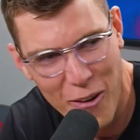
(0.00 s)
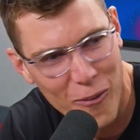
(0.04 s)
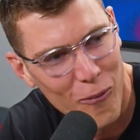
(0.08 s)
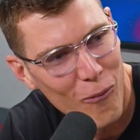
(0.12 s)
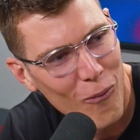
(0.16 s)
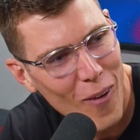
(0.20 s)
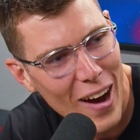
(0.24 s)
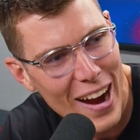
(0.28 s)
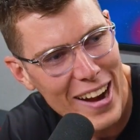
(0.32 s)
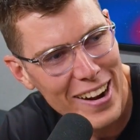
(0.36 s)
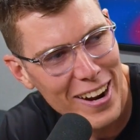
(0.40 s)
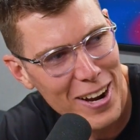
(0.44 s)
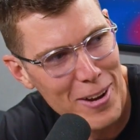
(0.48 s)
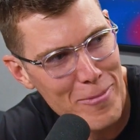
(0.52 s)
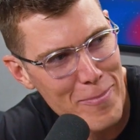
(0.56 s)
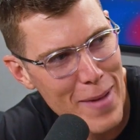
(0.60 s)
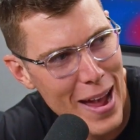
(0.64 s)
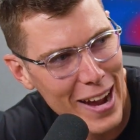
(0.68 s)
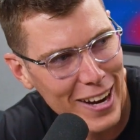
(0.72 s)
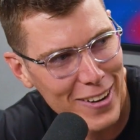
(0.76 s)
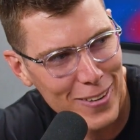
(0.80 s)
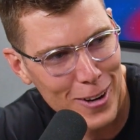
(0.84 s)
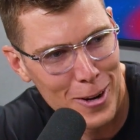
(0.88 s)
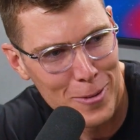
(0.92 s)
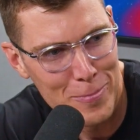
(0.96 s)
White
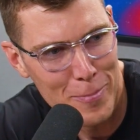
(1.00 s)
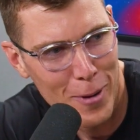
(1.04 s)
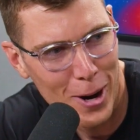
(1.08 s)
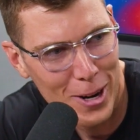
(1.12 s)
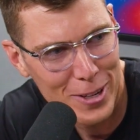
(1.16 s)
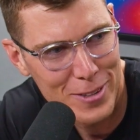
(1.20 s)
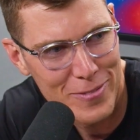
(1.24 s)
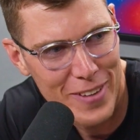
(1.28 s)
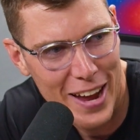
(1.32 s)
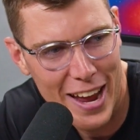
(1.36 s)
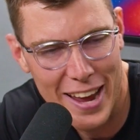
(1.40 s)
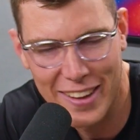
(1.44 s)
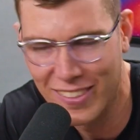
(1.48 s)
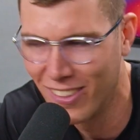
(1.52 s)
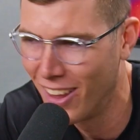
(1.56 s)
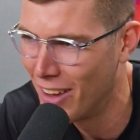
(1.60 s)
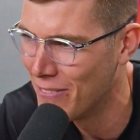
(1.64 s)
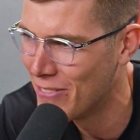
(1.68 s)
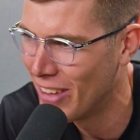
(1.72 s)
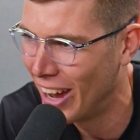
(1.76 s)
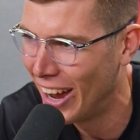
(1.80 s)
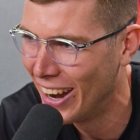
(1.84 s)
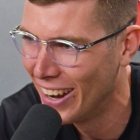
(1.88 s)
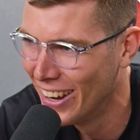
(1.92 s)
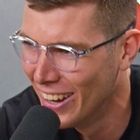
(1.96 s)
unmarked van.
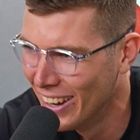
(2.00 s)
Love that.